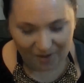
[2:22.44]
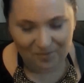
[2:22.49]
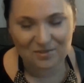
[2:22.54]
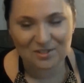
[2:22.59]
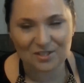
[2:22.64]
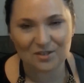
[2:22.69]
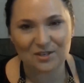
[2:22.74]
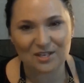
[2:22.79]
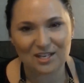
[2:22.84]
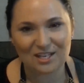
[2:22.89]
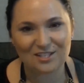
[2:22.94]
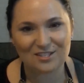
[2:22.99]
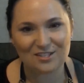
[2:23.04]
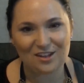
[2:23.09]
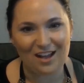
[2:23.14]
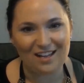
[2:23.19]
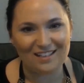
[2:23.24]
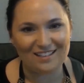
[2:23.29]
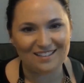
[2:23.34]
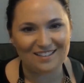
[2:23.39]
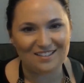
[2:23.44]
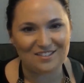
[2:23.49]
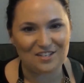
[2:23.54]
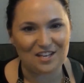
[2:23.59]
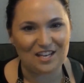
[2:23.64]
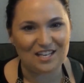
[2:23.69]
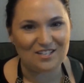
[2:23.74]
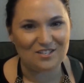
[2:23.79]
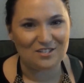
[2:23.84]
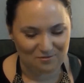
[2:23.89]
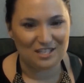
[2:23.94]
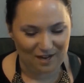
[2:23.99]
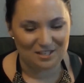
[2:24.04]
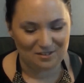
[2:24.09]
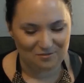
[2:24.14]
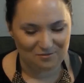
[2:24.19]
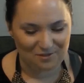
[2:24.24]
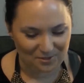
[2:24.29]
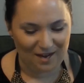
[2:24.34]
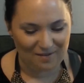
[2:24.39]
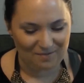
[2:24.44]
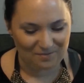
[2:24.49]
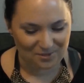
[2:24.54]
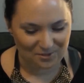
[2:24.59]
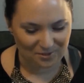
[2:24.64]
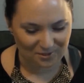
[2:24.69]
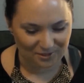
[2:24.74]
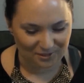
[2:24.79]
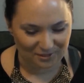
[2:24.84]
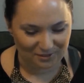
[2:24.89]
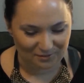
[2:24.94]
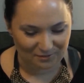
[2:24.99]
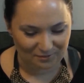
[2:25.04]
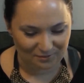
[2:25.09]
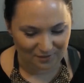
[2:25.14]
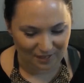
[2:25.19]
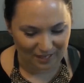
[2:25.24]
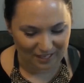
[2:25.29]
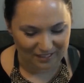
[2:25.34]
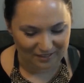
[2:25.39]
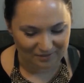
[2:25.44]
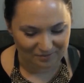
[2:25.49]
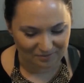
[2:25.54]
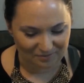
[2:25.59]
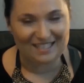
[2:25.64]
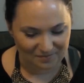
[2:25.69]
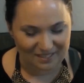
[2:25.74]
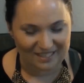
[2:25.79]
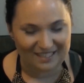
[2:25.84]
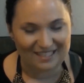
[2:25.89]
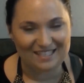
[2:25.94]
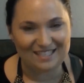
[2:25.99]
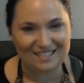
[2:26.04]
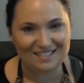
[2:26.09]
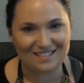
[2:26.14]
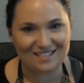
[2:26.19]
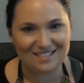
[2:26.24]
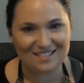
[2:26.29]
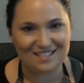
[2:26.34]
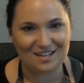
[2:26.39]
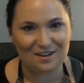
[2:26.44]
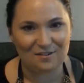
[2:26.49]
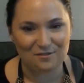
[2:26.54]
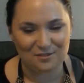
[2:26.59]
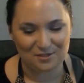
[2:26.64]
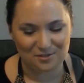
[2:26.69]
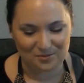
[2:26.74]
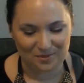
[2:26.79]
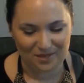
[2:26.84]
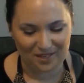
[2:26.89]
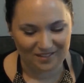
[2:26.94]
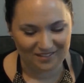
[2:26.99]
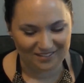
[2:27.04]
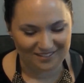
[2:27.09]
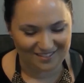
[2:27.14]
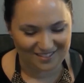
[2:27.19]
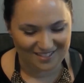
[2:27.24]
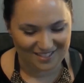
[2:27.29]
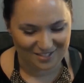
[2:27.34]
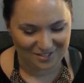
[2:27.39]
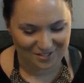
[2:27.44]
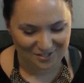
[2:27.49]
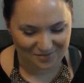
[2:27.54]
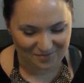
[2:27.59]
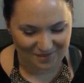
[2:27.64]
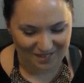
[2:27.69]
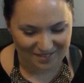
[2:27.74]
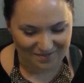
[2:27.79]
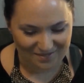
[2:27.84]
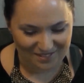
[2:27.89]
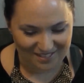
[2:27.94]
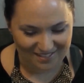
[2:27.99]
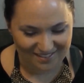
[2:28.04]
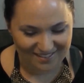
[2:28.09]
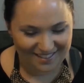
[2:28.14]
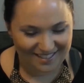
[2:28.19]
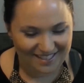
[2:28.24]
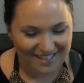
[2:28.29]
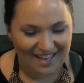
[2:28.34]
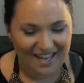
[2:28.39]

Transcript: I'm so excited because I actually wrapped all of Nikki's stuff as well in tissue paper.